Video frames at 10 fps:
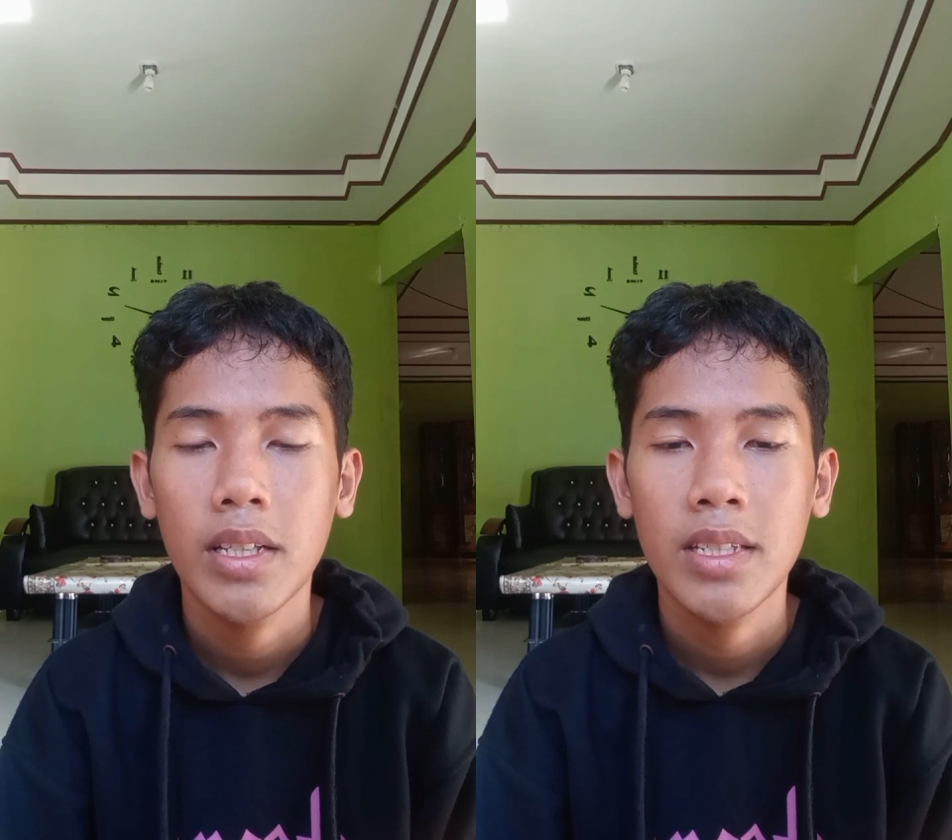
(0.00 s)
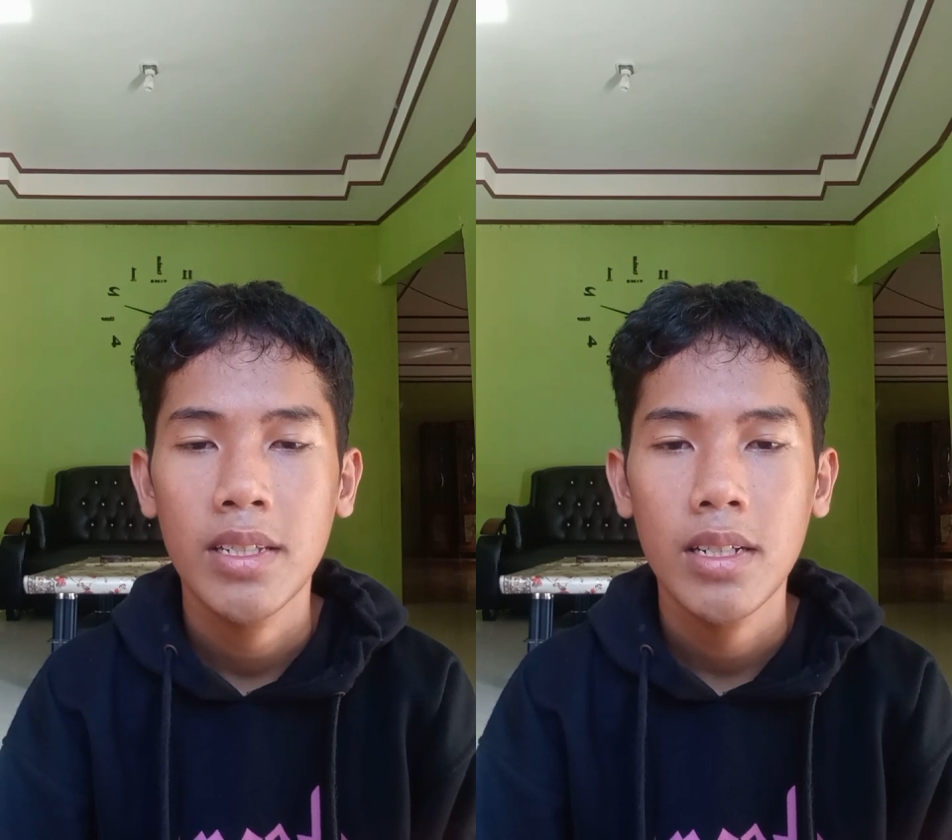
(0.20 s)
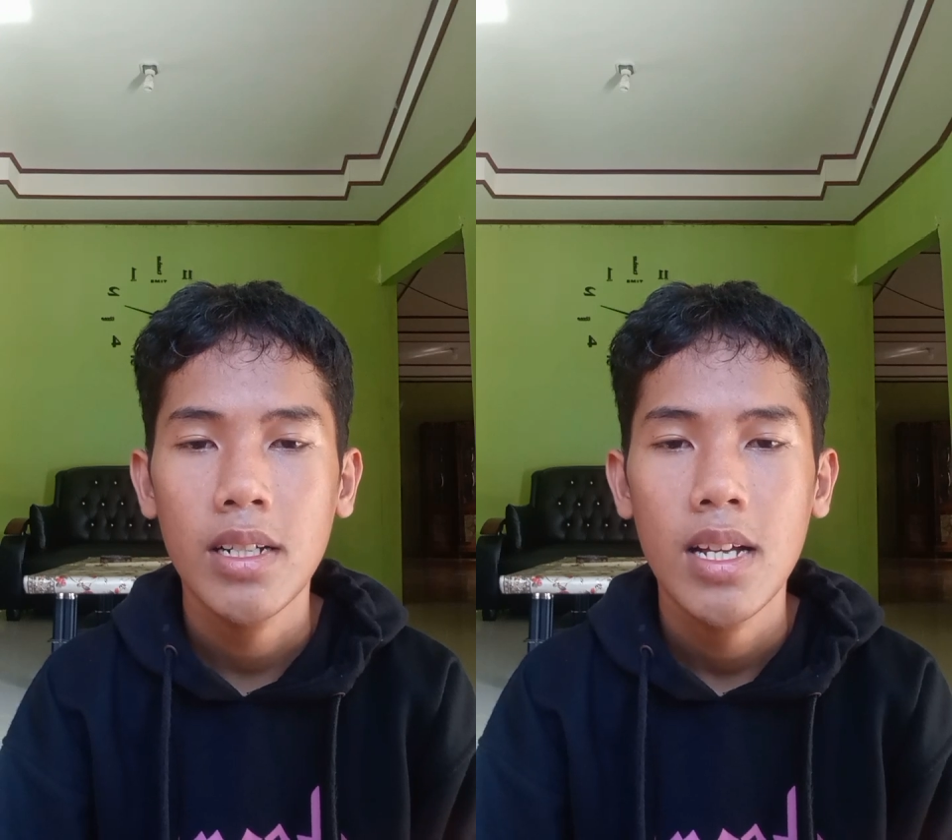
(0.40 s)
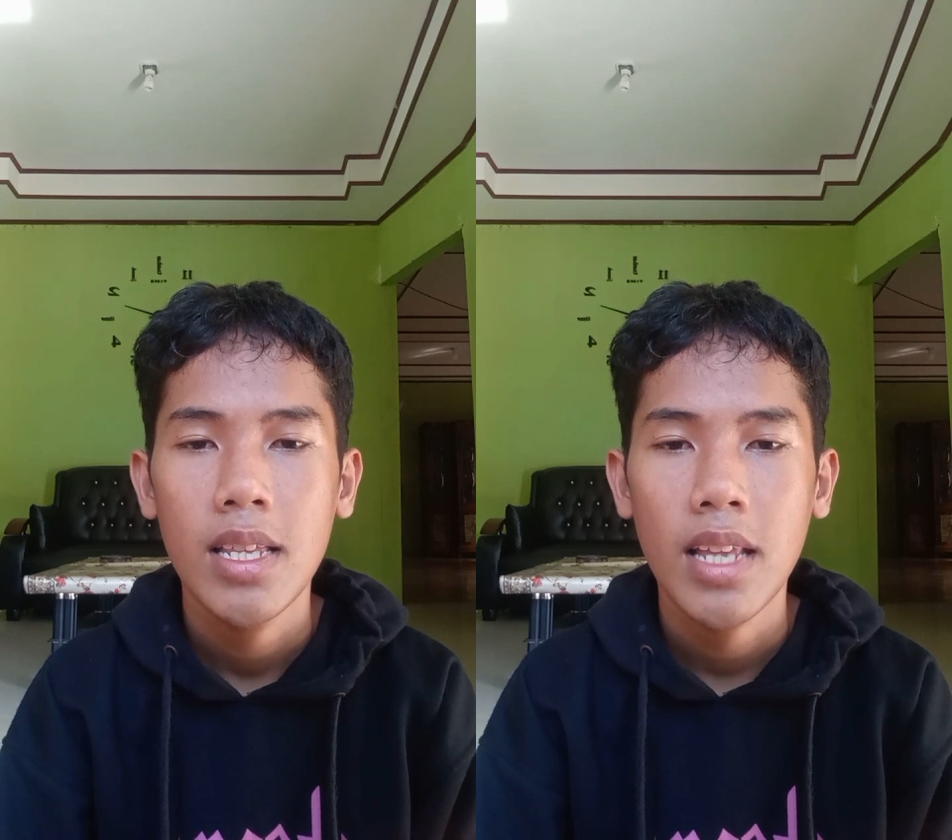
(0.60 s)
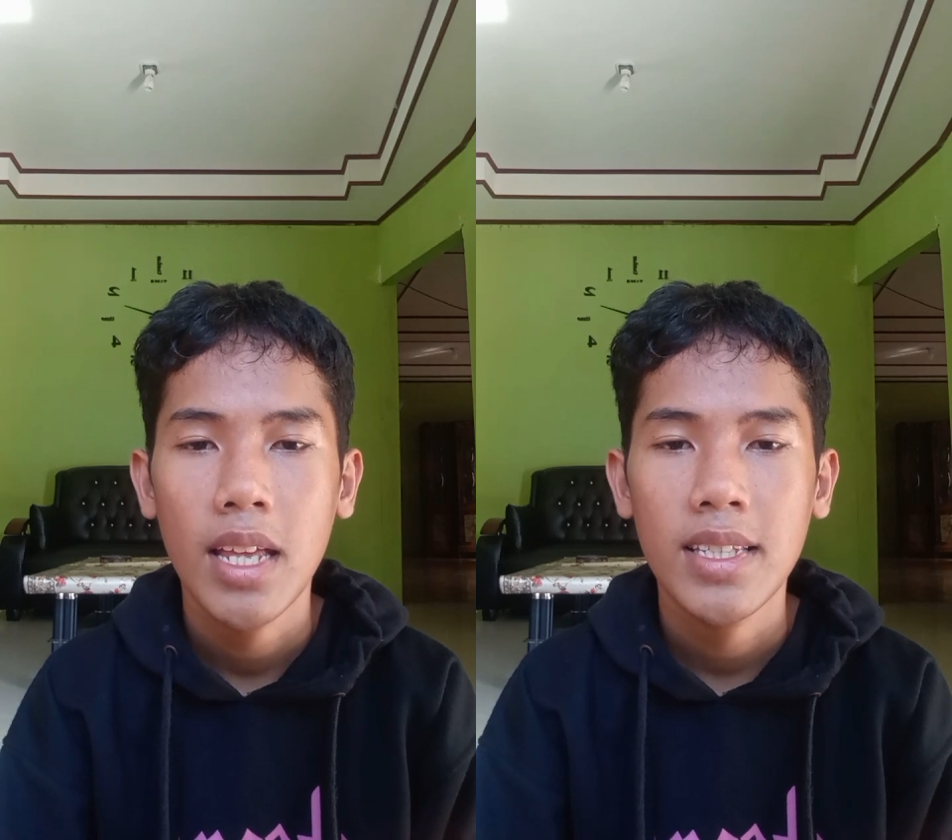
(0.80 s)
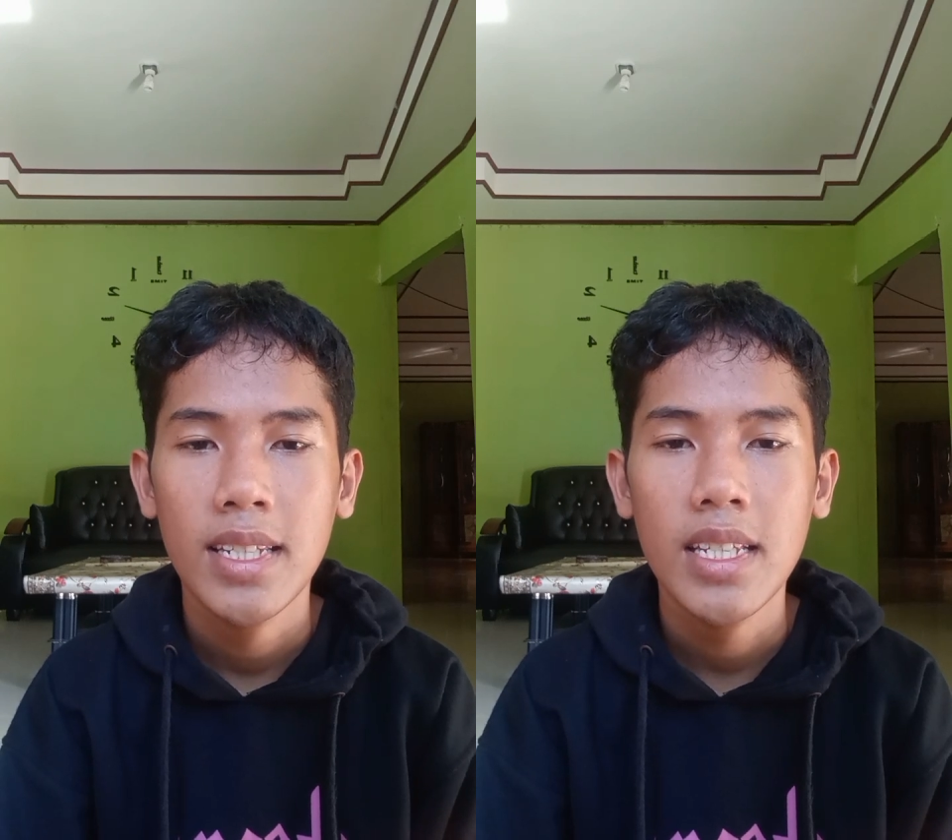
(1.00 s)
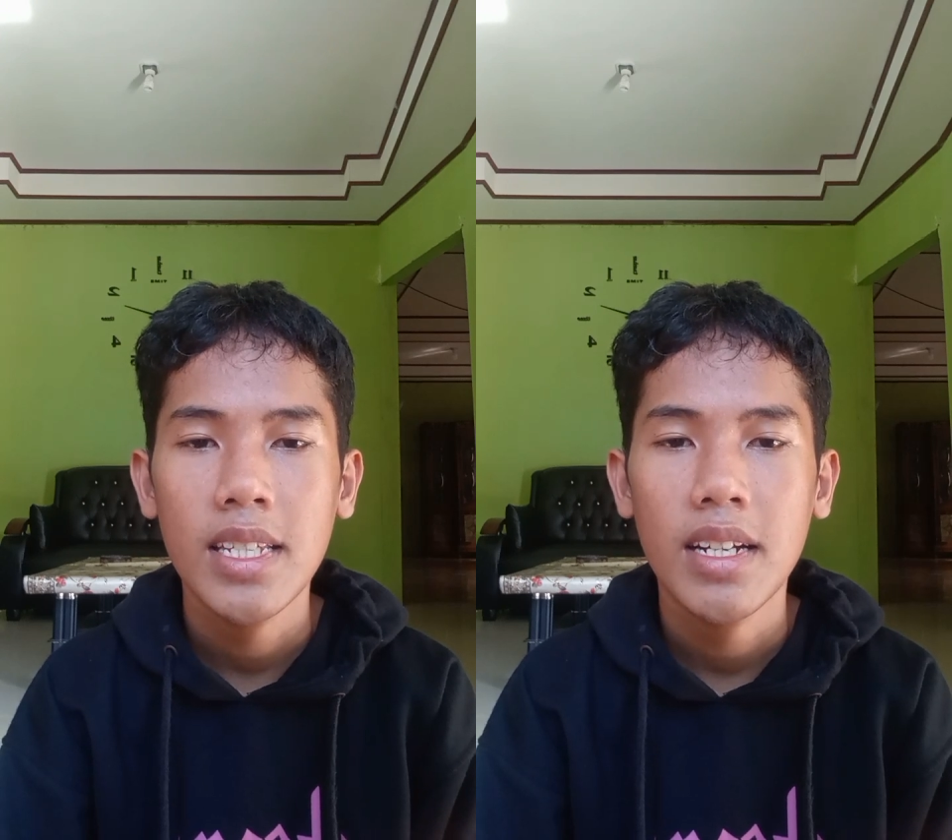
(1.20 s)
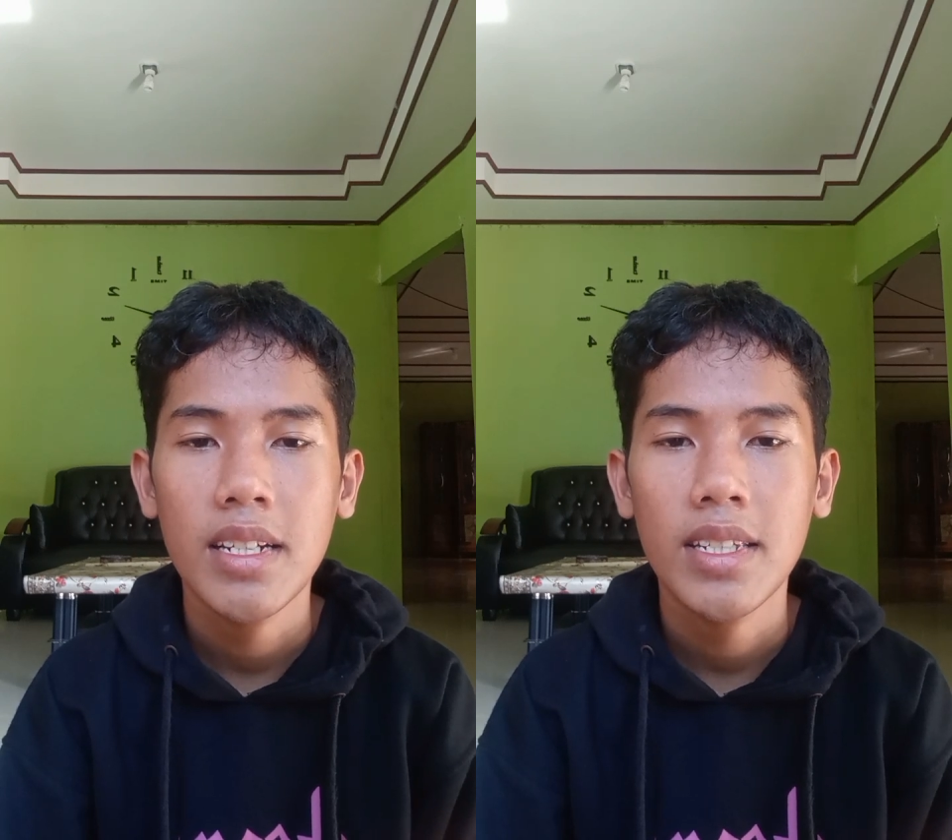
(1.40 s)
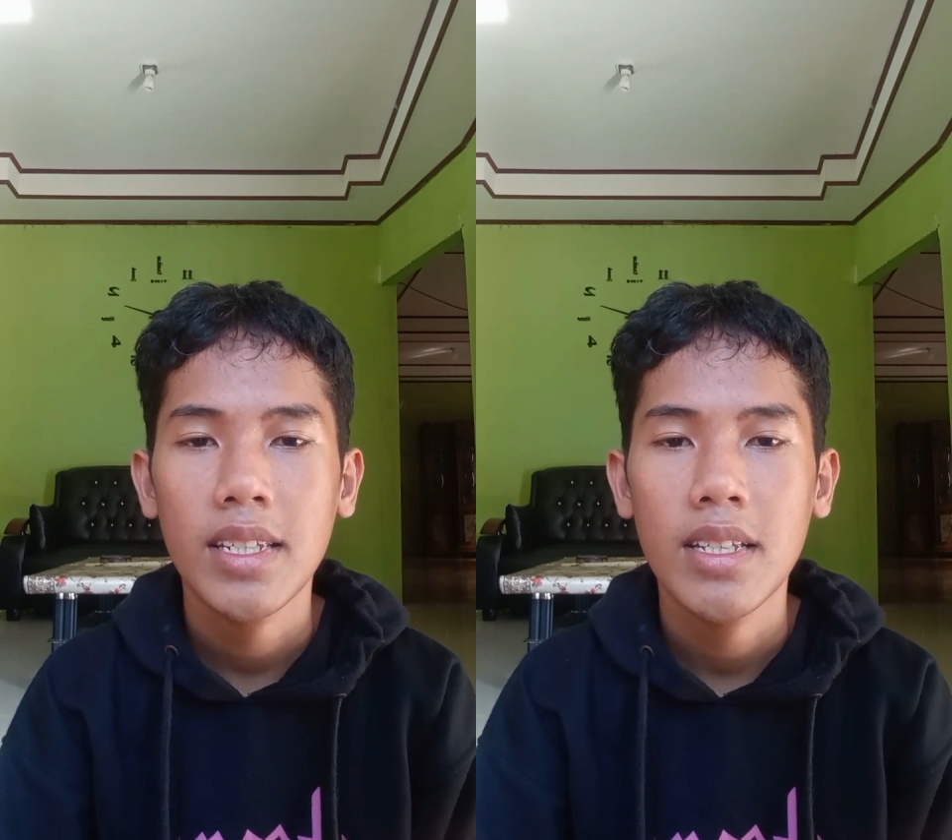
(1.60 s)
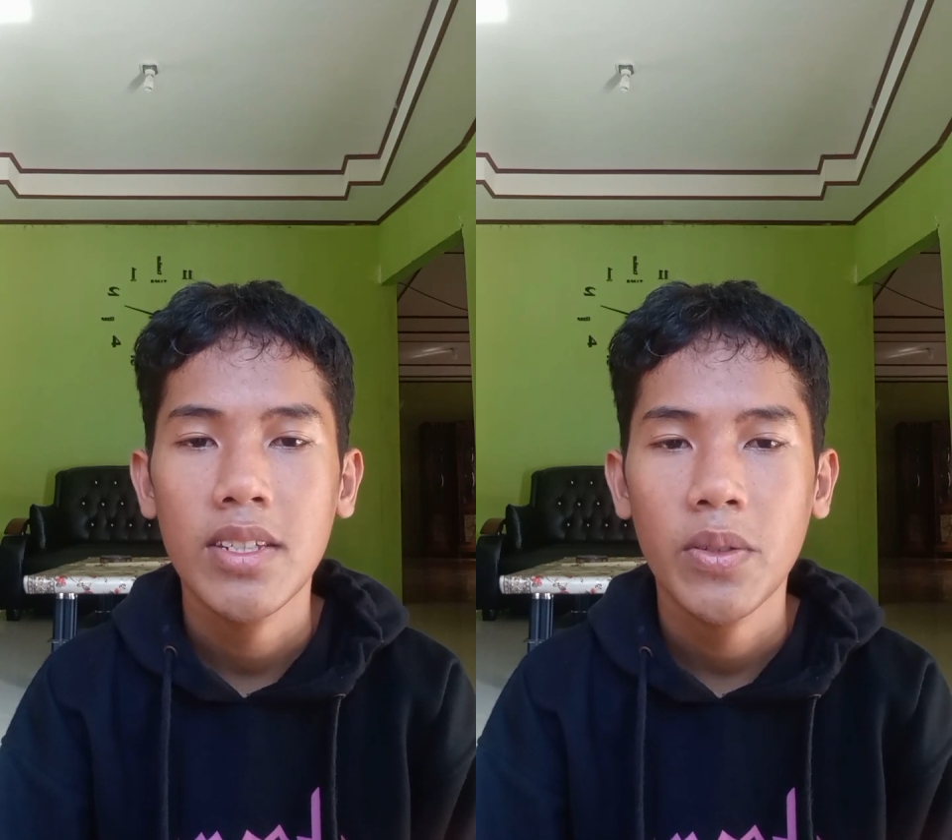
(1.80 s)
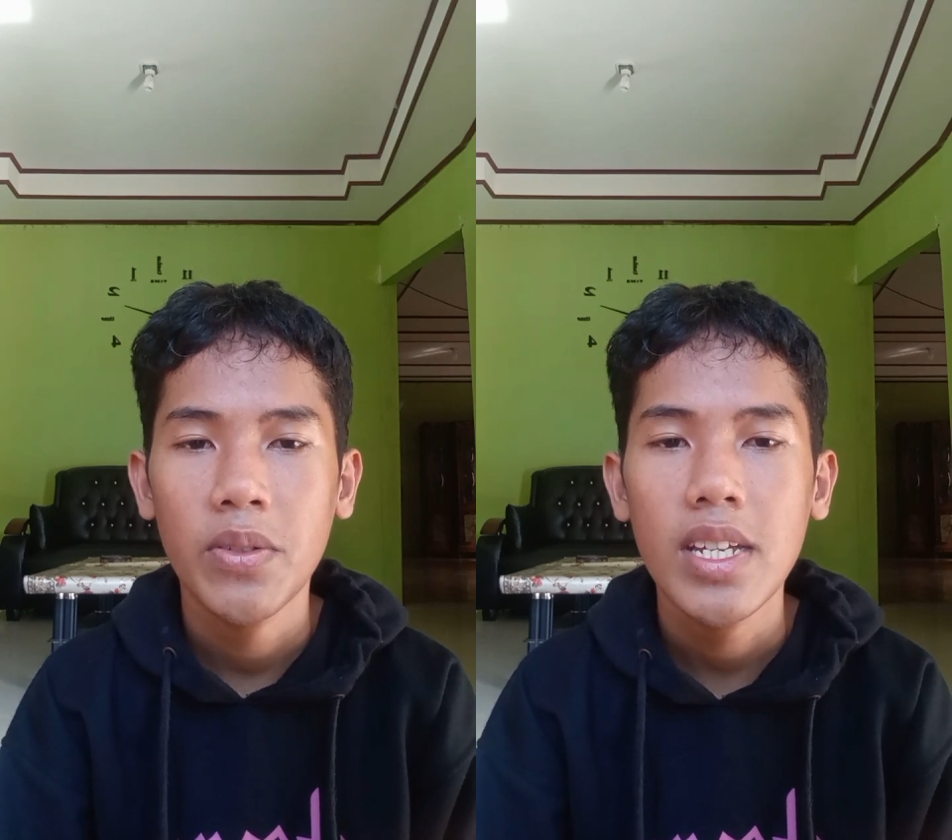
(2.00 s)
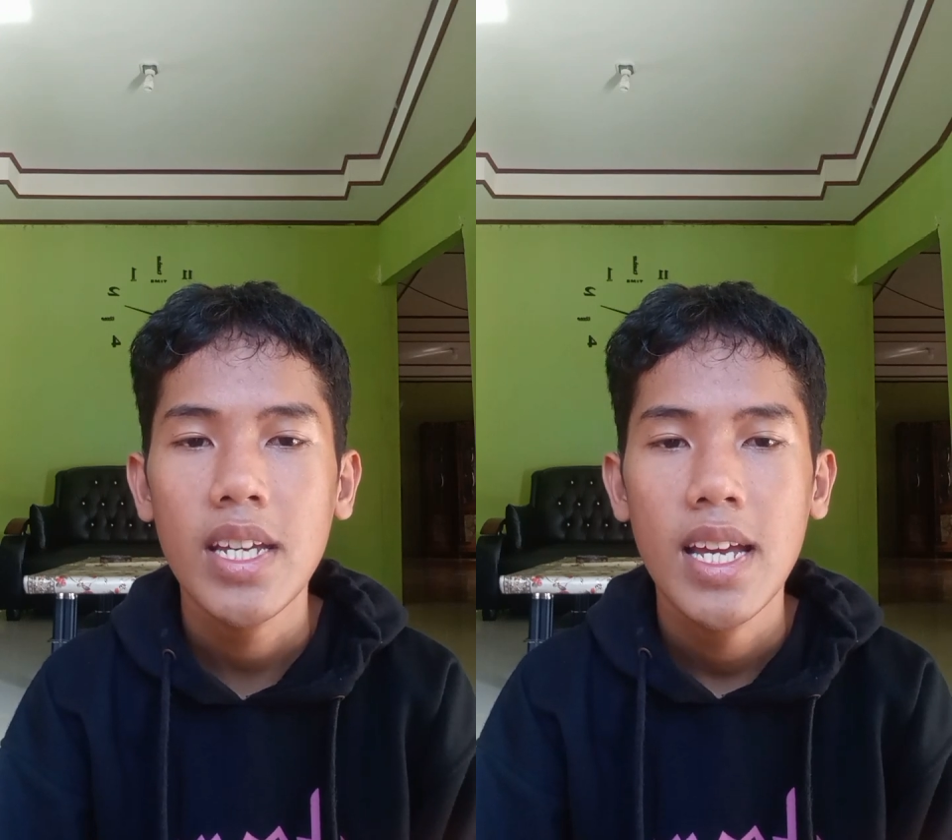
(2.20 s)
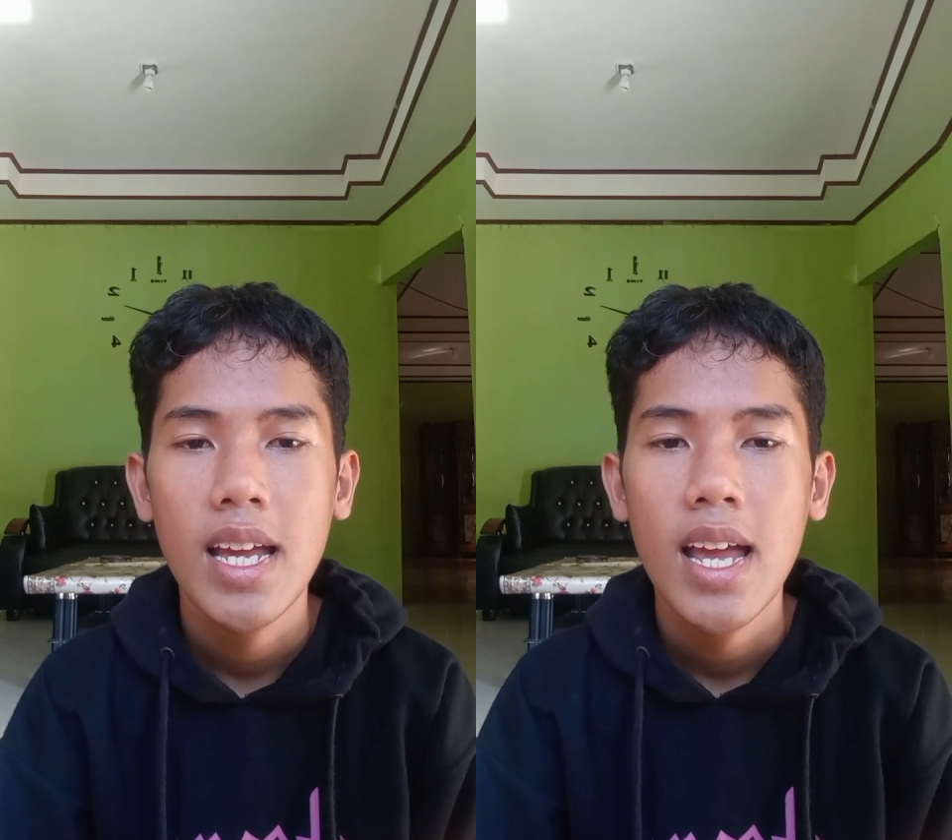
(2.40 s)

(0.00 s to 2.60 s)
the 19th century.